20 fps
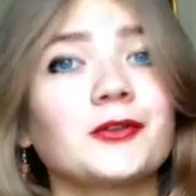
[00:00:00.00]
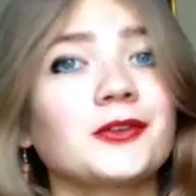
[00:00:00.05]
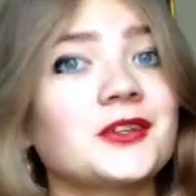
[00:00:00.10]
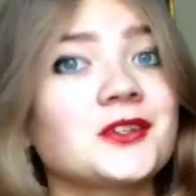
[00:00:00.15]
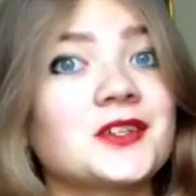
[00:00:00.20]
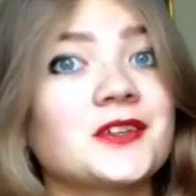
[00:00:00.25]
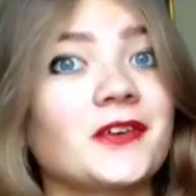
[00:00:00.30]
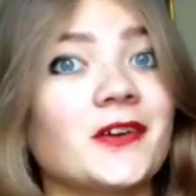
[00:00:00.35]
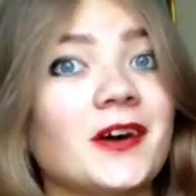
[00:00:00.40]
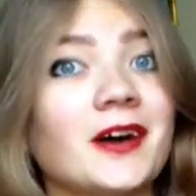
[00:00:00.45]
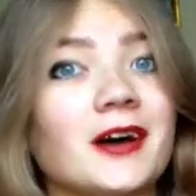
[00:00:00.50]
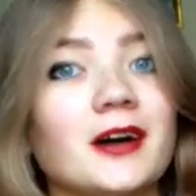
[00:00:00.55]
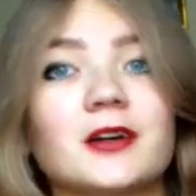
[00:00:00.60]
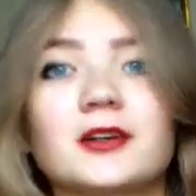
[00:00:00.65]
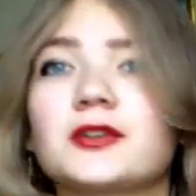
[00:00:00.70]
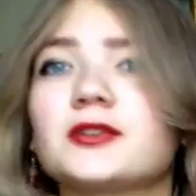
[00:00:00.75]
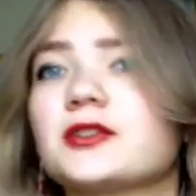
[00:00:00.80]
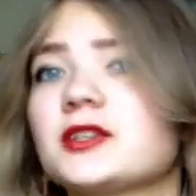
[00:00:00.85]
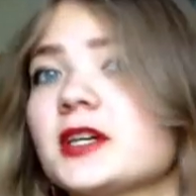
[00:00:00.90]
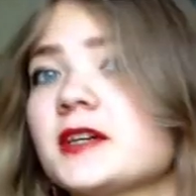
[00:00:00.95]
Konnichiwa,
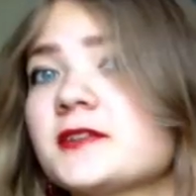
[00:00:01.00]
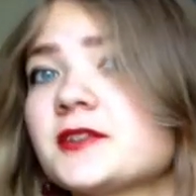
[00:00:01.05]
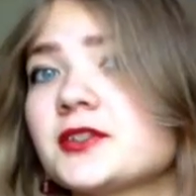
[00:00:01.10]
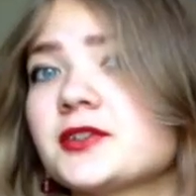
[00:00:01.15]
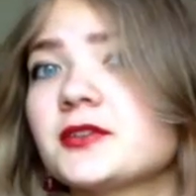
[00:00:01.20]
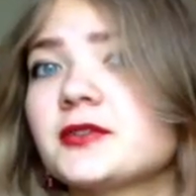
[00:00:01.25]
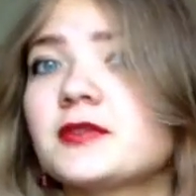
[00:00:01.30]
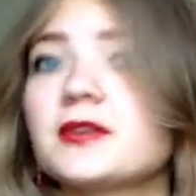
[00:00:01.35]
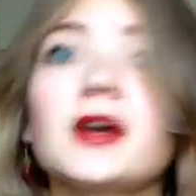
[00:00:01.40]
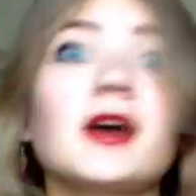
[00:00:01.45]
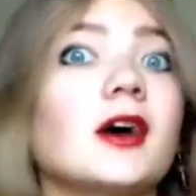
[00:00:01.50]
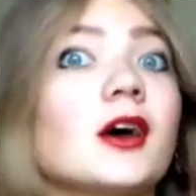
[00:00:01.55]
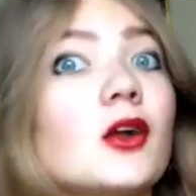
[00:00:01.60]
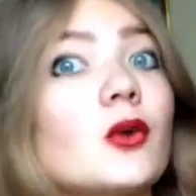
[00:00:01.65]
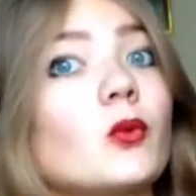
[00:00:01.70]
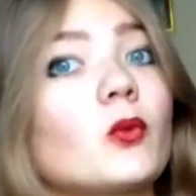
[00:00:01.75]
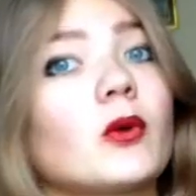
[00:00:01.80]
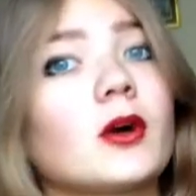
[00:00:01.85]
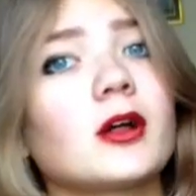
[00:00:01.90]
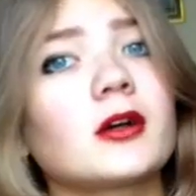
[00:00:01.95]
good afternoon
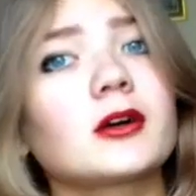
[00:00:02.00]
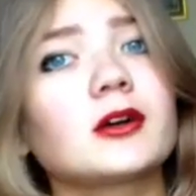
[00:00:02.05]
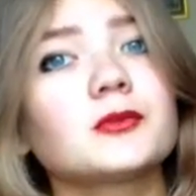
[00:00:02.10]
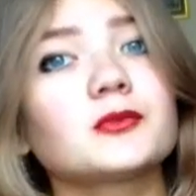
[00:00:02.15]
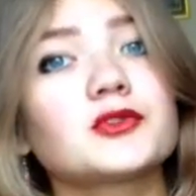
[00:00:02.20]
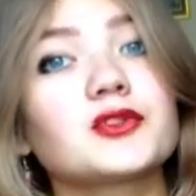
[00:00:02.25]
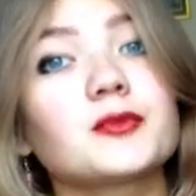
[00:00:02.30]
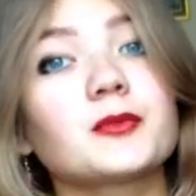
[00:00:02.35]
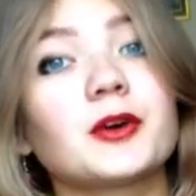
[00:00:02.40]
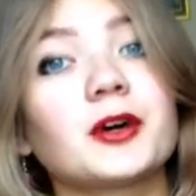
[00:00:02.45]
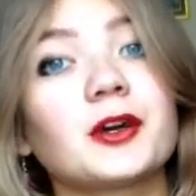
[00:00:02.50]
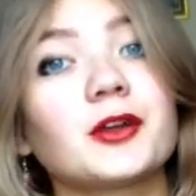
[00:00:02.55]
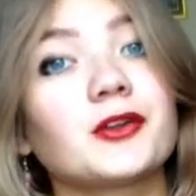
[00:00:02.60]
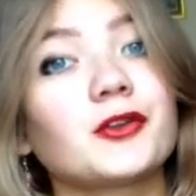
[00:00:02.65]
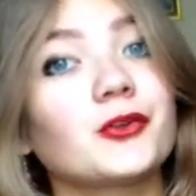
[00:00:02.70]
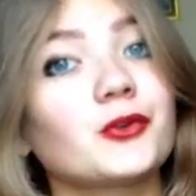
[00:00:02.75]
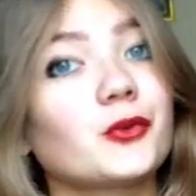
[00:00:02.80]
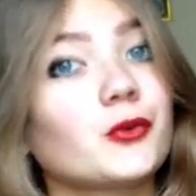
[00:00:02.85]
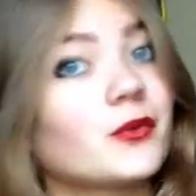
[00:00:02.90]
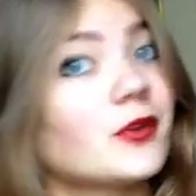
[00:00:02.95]
and welcome to my
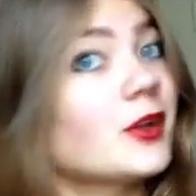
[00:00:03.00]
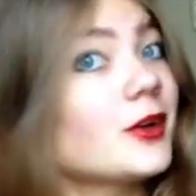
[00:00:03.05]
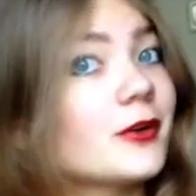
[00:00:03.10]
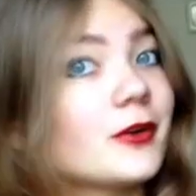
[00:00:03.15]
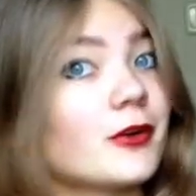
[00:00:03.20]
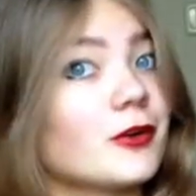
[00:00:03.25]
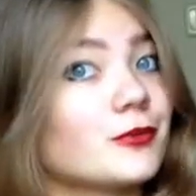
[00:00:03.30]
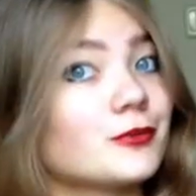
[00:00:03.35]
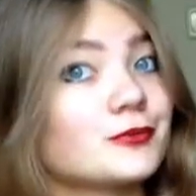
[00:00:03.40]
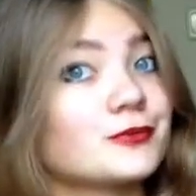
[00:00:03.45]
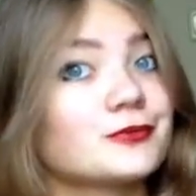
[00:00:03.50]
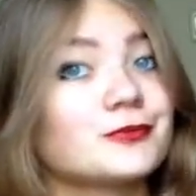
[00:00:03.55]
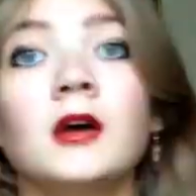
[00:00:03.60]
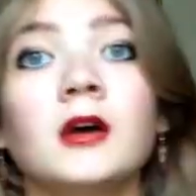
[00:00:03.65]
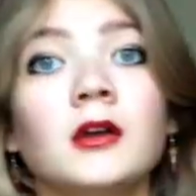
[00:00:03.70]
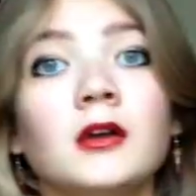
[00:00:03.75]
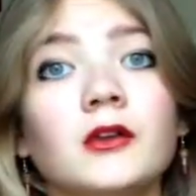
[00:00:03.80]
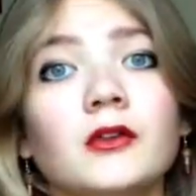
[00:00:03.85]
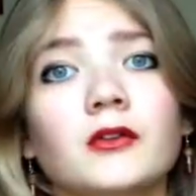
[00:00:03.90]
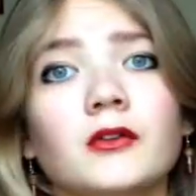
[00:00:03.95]
new video.
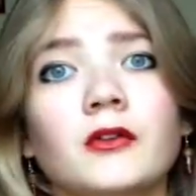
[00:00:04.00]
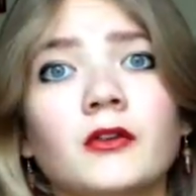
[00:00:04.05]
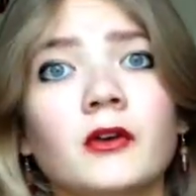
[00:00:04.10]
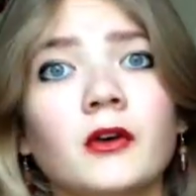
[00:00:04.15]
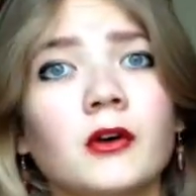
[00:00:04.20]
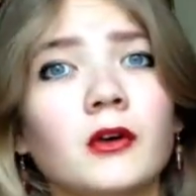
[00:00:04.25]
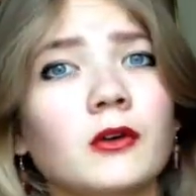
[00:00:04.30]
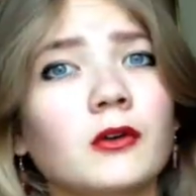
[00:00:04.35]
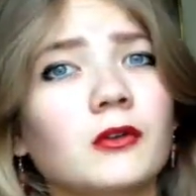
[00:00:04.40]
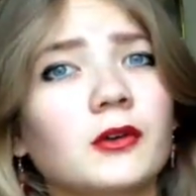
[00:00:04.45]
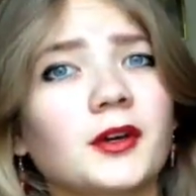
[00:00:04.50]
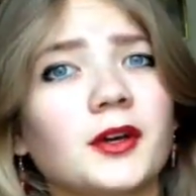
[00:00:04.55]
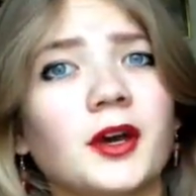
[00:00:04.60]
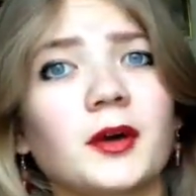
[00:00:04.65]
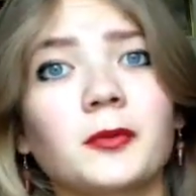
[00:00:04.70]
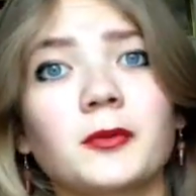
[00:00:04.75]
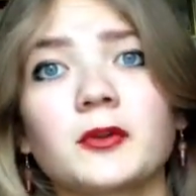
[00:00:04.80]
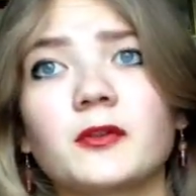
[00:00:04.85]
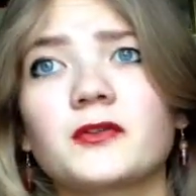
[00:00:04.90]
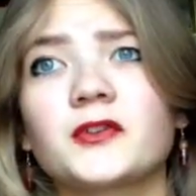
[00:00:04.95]
So a
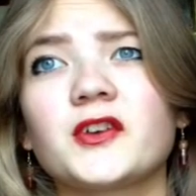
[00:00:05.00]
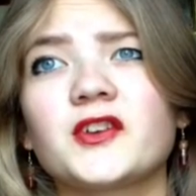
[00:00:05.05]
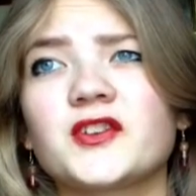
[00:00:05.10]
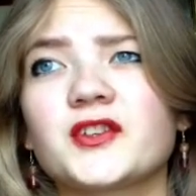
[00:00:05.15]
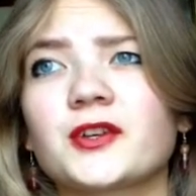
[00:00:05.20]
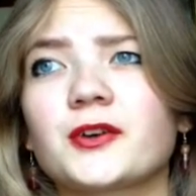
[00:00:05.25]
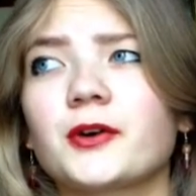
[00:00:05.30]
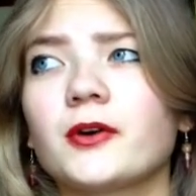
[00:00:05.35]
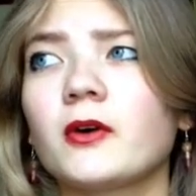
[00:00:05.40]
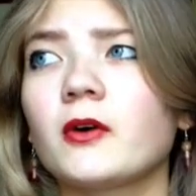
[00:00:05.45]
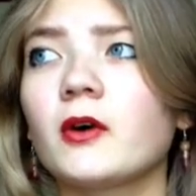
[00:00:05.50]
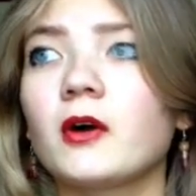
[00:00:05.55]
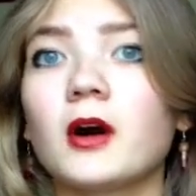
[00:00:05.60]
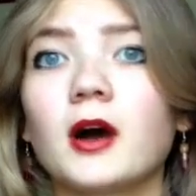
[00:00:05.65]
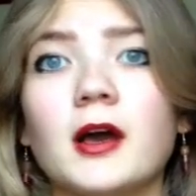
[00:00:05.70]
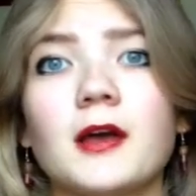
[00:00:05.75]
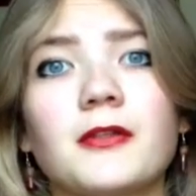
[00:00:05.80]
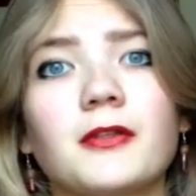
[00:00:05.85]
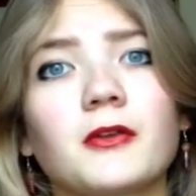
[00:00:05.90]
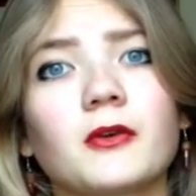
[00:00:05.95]
couple of days ago
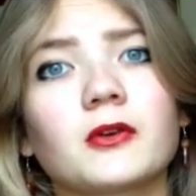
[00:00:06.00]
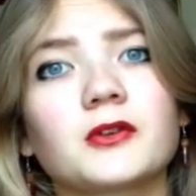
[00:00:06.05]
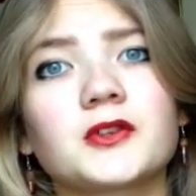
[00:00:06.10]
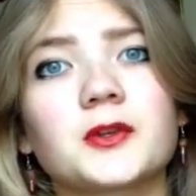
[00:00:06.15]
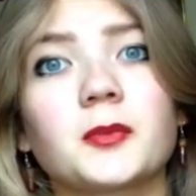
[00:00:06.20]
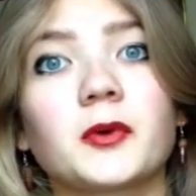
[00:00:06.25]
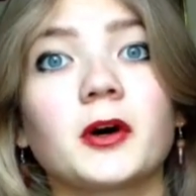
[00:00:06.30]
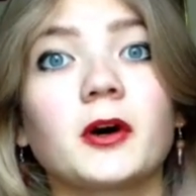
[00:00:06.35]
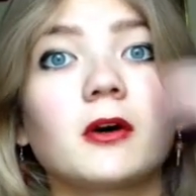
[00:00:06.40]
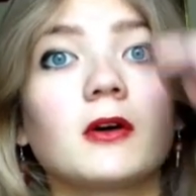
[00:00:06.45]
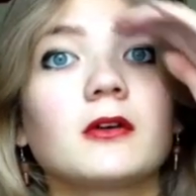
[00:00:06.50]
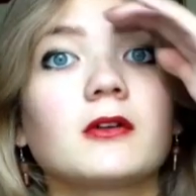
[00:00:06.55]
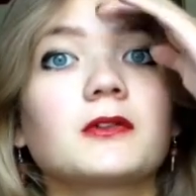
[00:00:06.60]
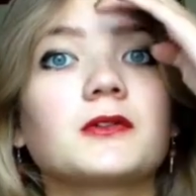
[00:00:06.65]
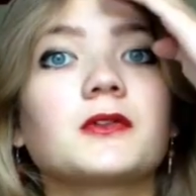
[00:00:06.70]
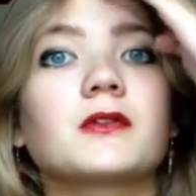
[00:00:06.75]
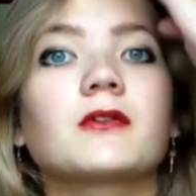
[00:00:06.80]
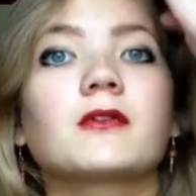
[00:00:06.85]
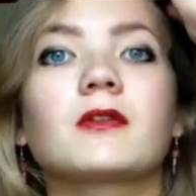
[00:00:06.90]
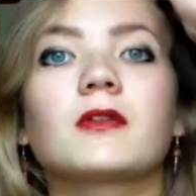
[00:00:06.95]
I thought about
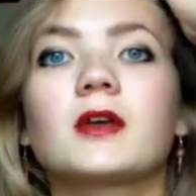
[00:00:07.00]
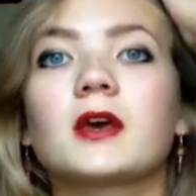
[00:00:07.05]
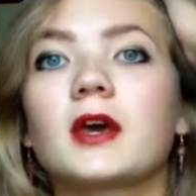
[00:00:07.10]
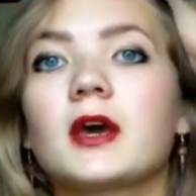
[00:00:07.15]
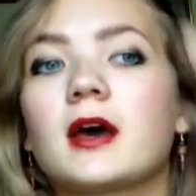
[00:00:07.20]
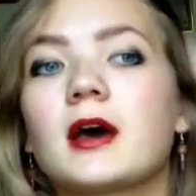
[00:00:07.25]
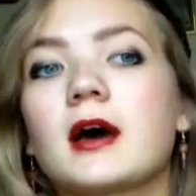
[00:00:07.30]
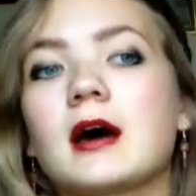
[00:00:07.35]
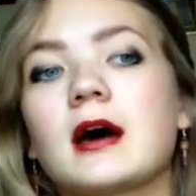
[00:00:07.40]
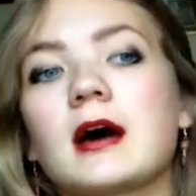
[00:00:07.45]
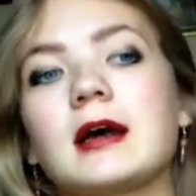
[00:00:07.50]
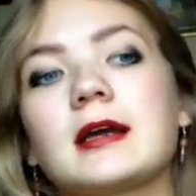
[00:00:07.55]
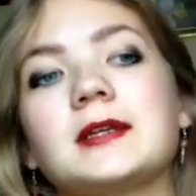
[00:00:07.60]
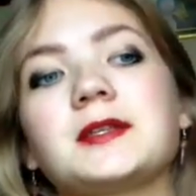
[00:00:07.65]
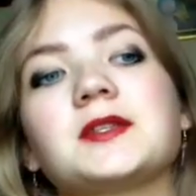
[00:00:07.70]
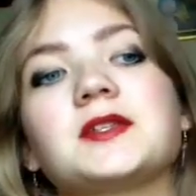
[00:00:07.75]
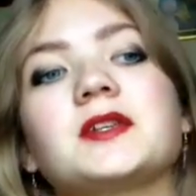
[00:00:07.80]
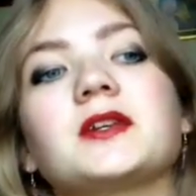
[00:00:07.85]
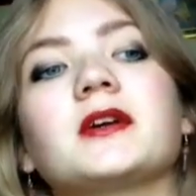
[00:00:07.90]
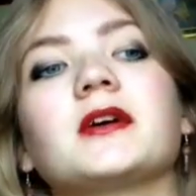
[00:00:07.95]
the
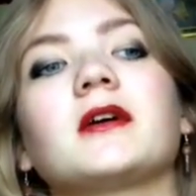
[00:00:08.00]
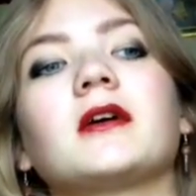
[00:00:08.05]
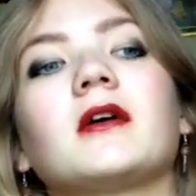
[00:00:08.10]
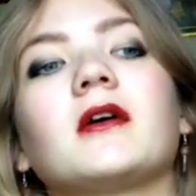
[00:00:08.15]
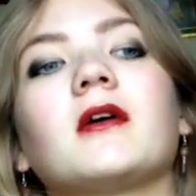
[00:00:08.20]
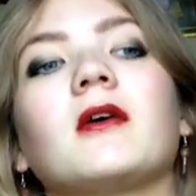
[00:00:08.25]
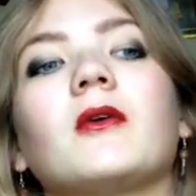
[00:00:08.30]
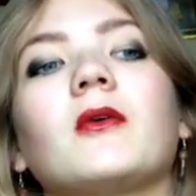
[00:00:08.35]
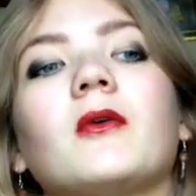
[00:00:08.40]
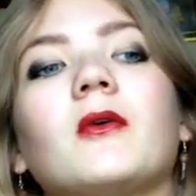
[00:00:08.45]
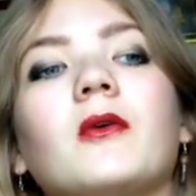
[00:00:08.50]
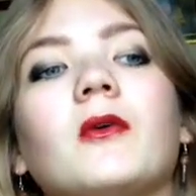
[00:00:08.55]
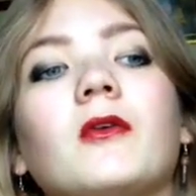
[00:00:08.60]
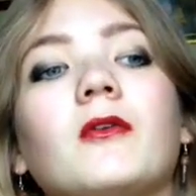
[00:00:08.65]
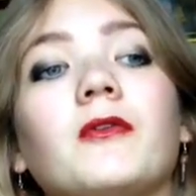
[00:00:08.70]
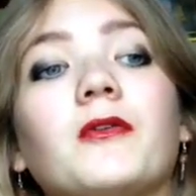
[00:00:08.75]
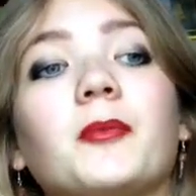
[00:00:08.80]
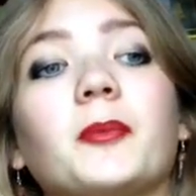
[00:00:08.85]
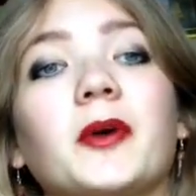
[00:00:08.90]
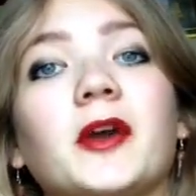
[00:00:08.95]
idea
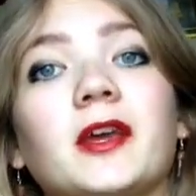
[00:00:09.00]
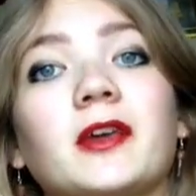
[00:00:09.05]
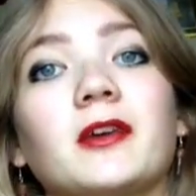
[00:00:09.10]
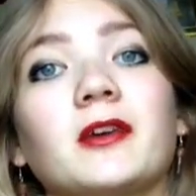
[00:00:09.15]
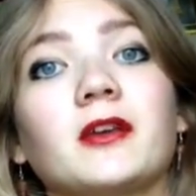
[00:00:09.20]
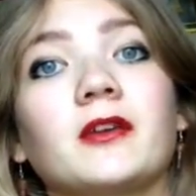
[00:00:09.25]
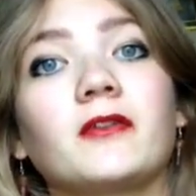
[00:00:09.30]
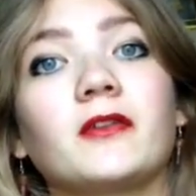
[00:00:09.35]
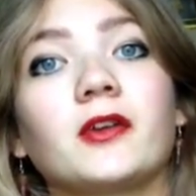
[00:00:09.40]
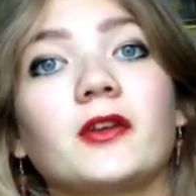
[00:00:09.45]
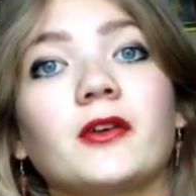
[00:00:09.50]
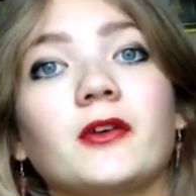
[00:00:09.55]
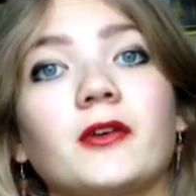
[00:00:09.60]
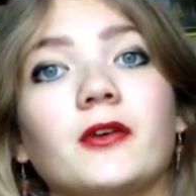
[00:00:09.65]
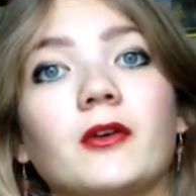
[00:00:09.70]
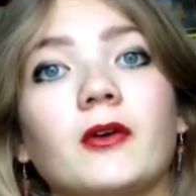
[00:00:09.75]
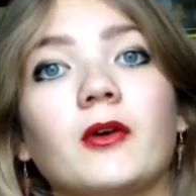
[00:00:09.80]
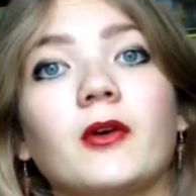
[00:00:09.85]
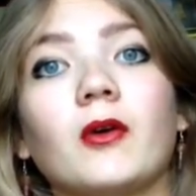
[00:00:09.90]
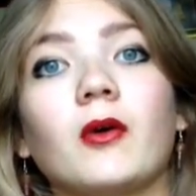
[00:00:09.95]
of making a
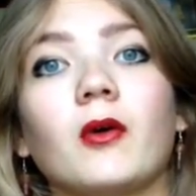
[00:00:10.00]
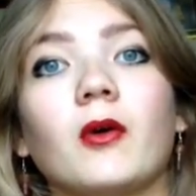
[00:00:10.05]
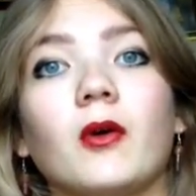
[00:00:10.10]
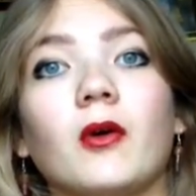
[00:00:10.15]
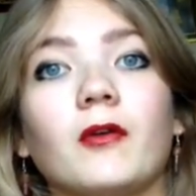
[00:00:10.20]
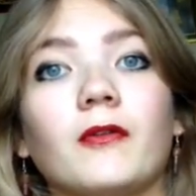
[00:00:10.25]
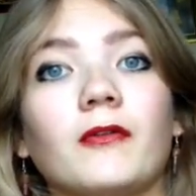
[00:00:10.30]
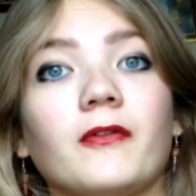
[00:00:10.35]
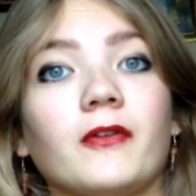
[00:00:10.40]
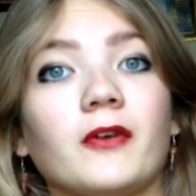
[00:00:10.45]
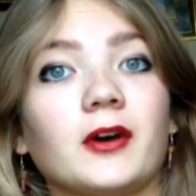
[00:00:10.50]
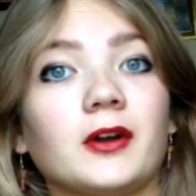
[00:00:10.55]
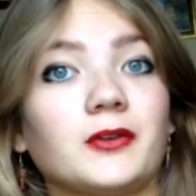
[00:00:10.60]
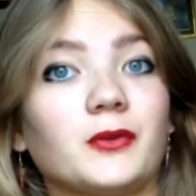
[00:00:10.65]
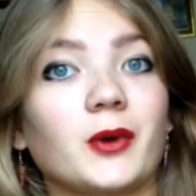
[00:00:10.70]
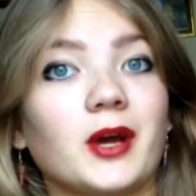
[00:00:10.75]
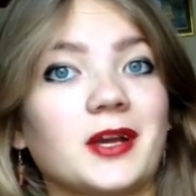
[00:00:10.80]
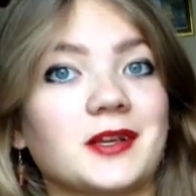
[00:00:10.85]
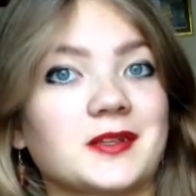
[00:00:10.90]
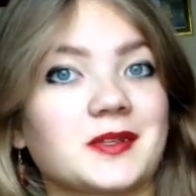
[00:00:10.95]
video of
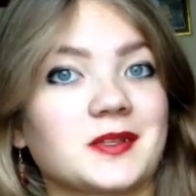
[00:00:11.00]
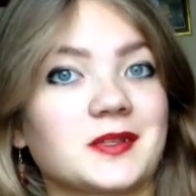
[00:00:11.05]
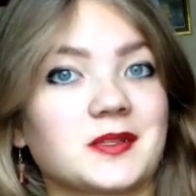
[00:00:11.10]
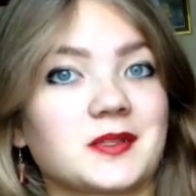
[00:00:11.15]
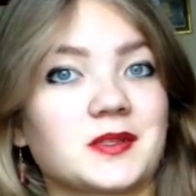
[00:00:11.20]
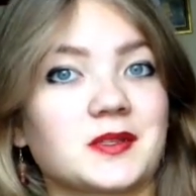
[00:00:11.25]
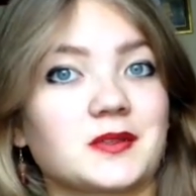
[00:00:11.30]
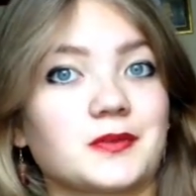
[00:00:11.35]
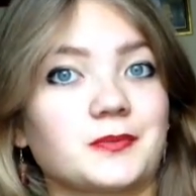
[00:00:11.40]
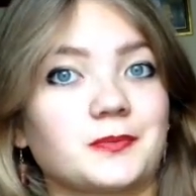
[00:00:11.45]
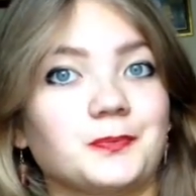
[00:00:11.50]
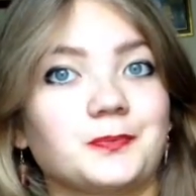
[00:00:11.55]
advices.